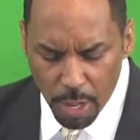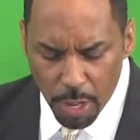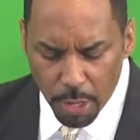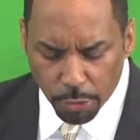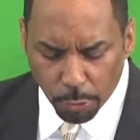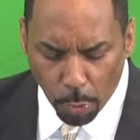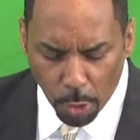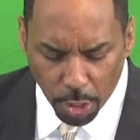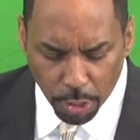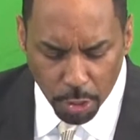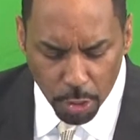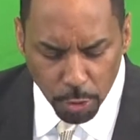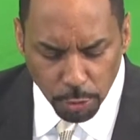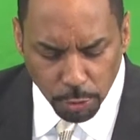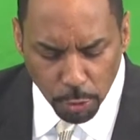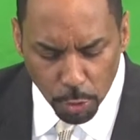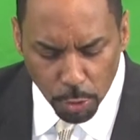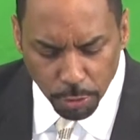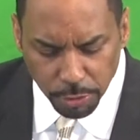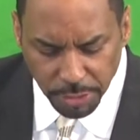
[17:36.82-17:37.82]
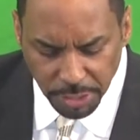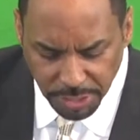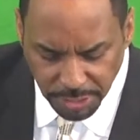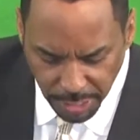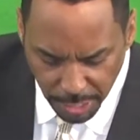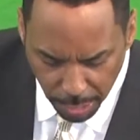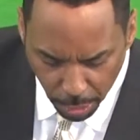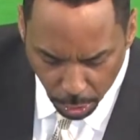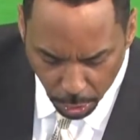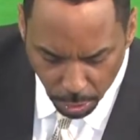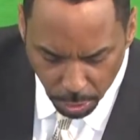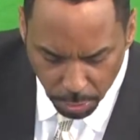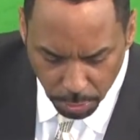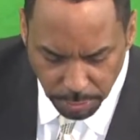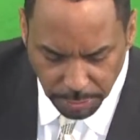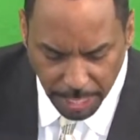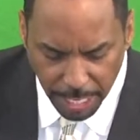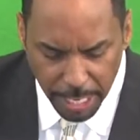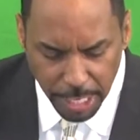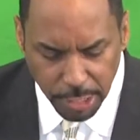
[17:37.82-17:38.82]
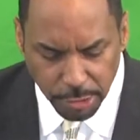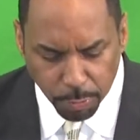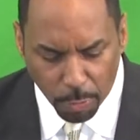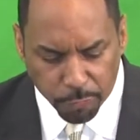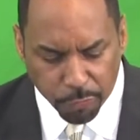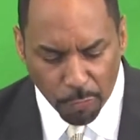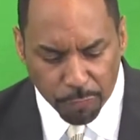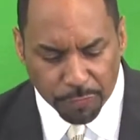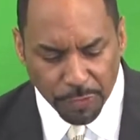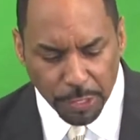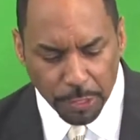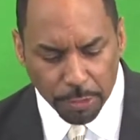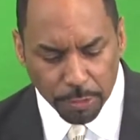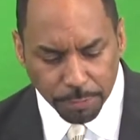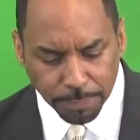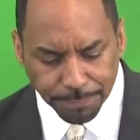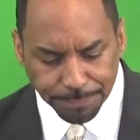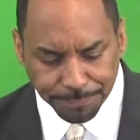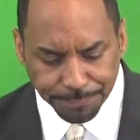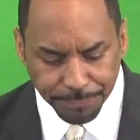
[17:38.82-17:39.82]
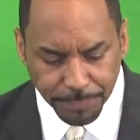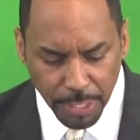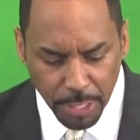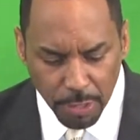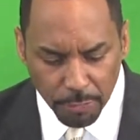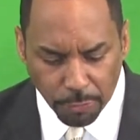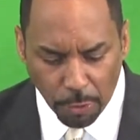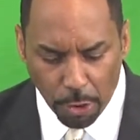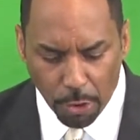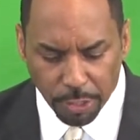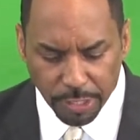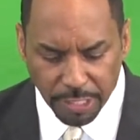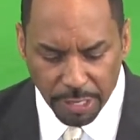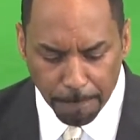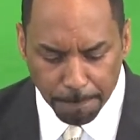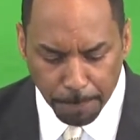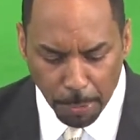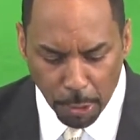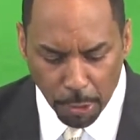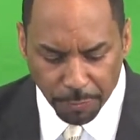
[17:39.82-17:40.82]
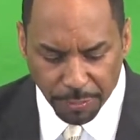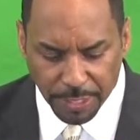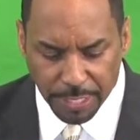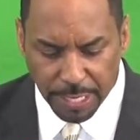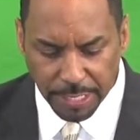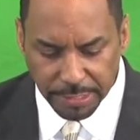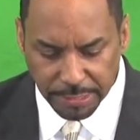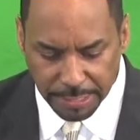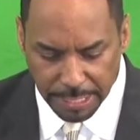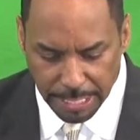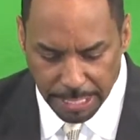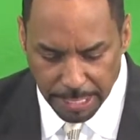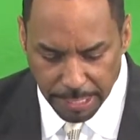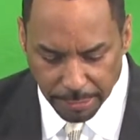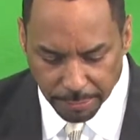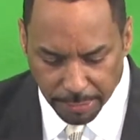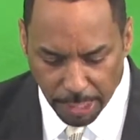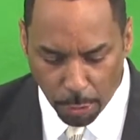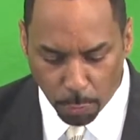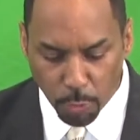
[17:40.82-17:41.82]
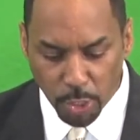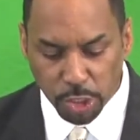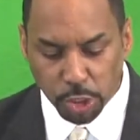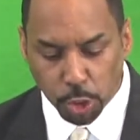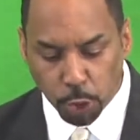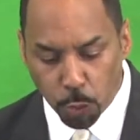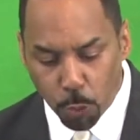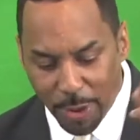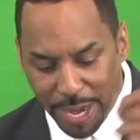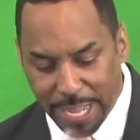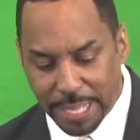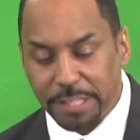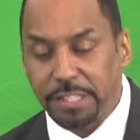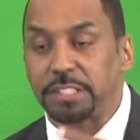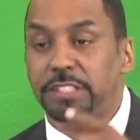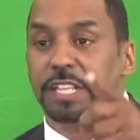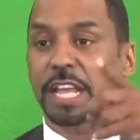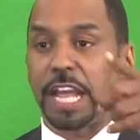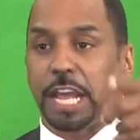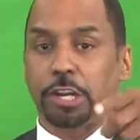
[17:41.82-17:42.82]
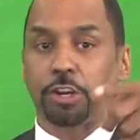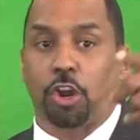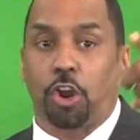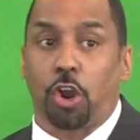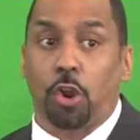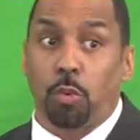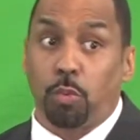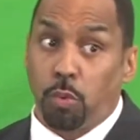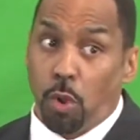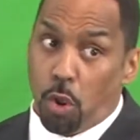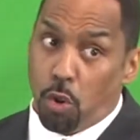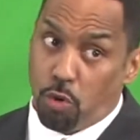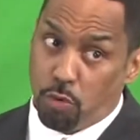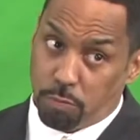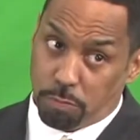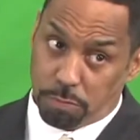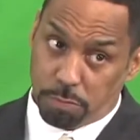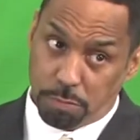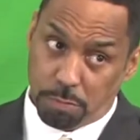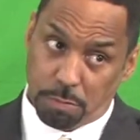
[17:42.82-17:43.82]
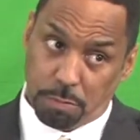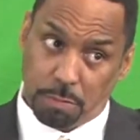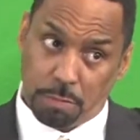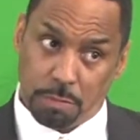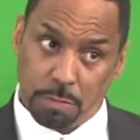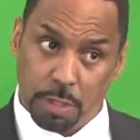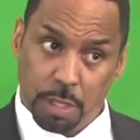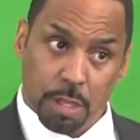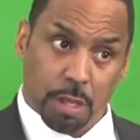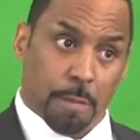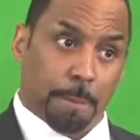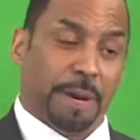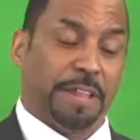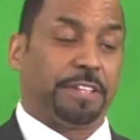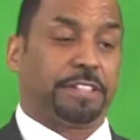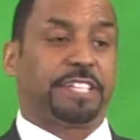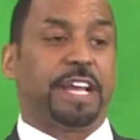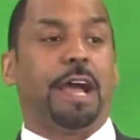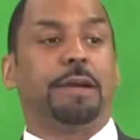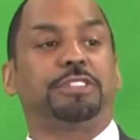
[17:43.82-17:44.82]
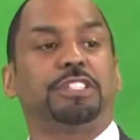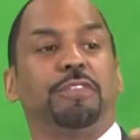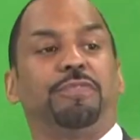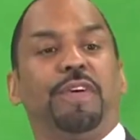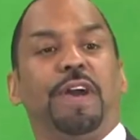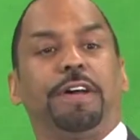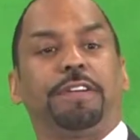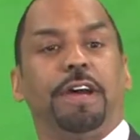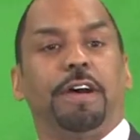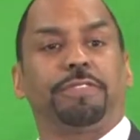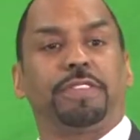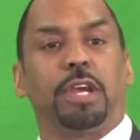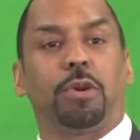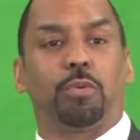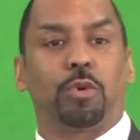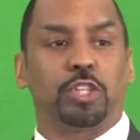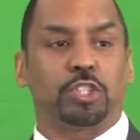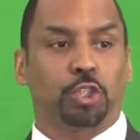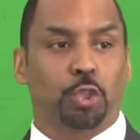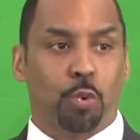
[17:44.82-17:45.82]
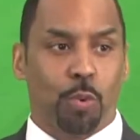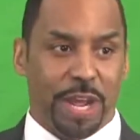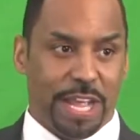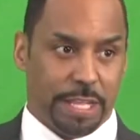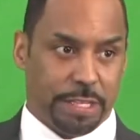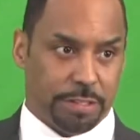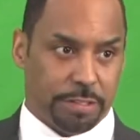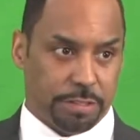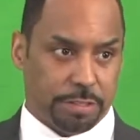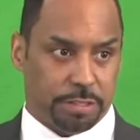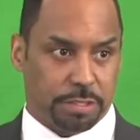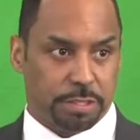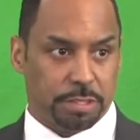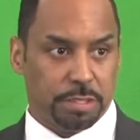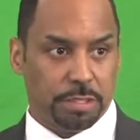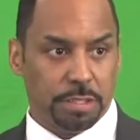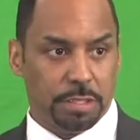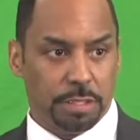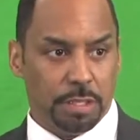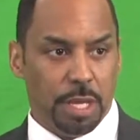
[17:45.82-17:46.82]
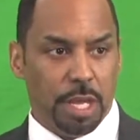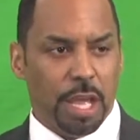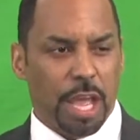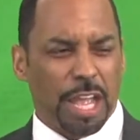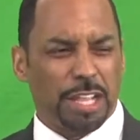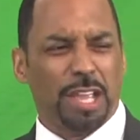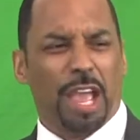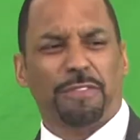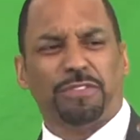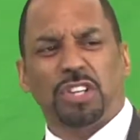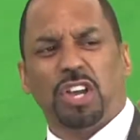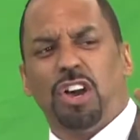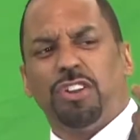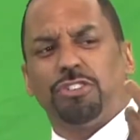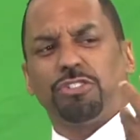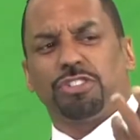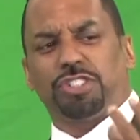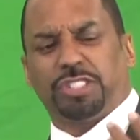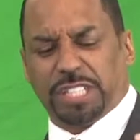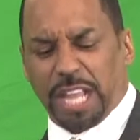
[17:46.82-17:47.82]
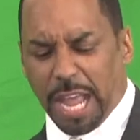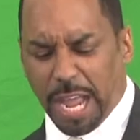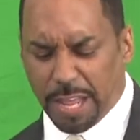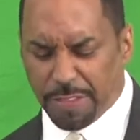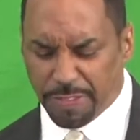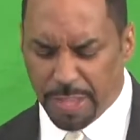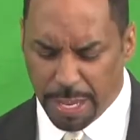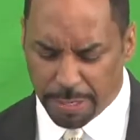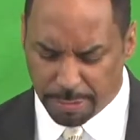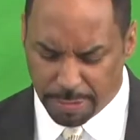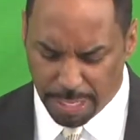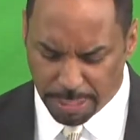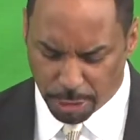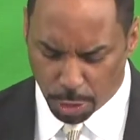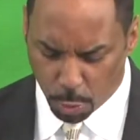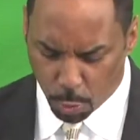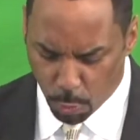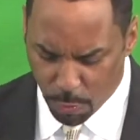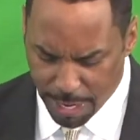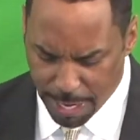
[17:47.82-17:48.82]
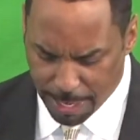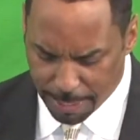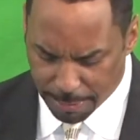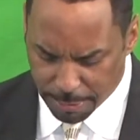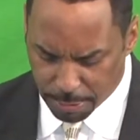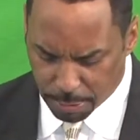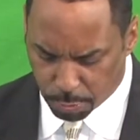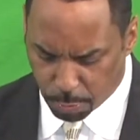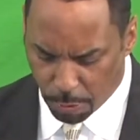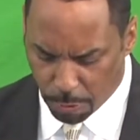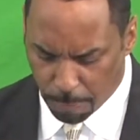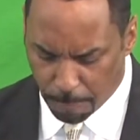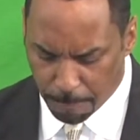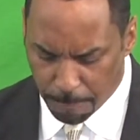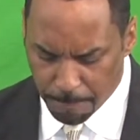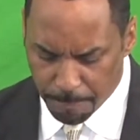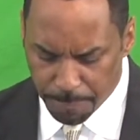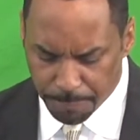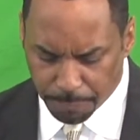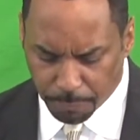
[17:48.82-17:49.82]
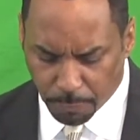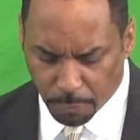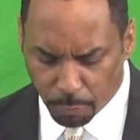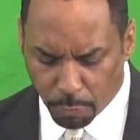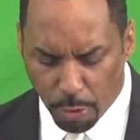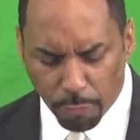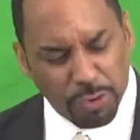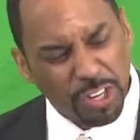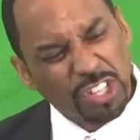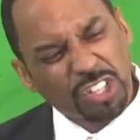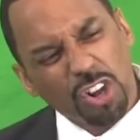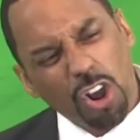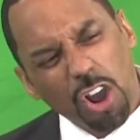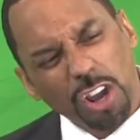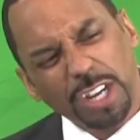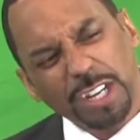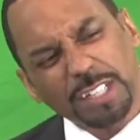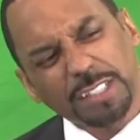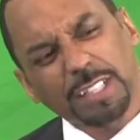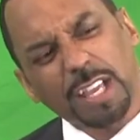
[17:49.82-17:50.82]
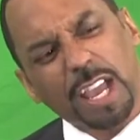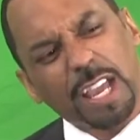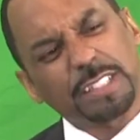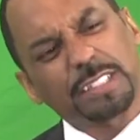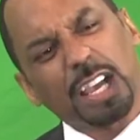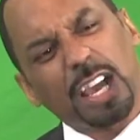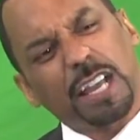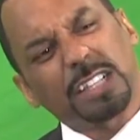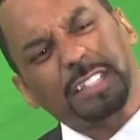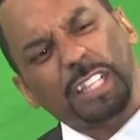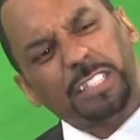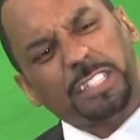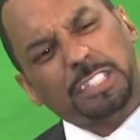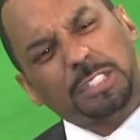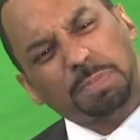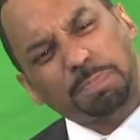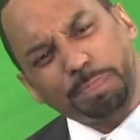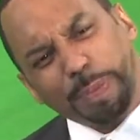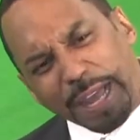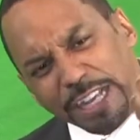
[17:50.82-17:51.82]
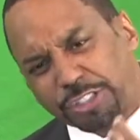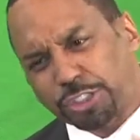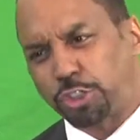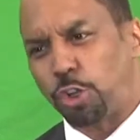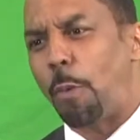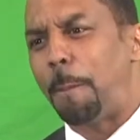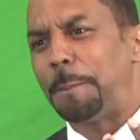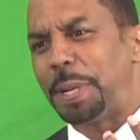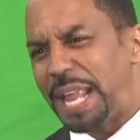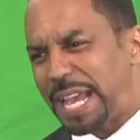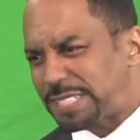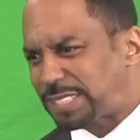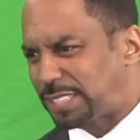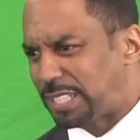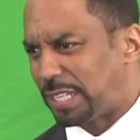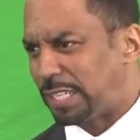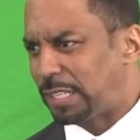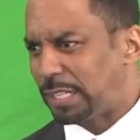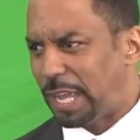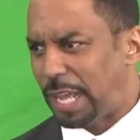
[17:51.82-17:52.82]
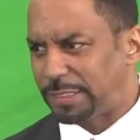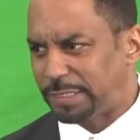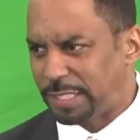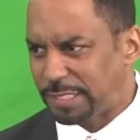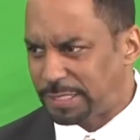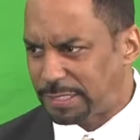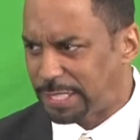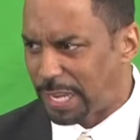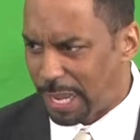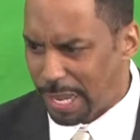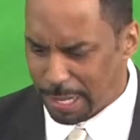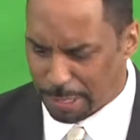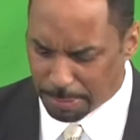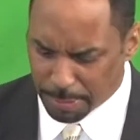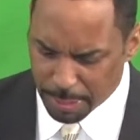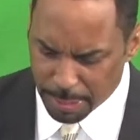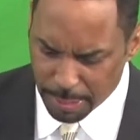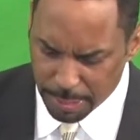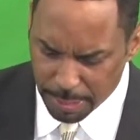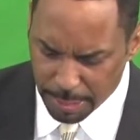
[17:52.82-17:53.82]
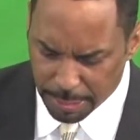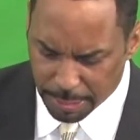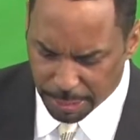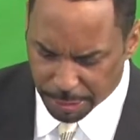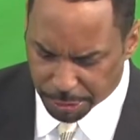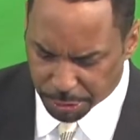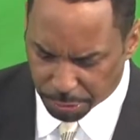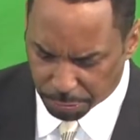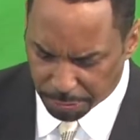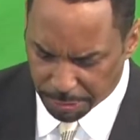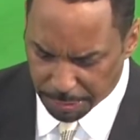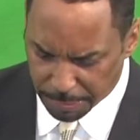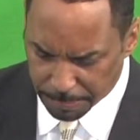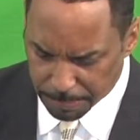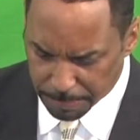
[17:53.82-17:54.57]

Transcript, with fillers: The word goes on to say her days were fulfilled for her to give birth, and indeed there were twins in her womb. By the time she found out there were twins, and you have to understand that, that twins were, were regarded as a, as, a, as a special blessing at this time in history.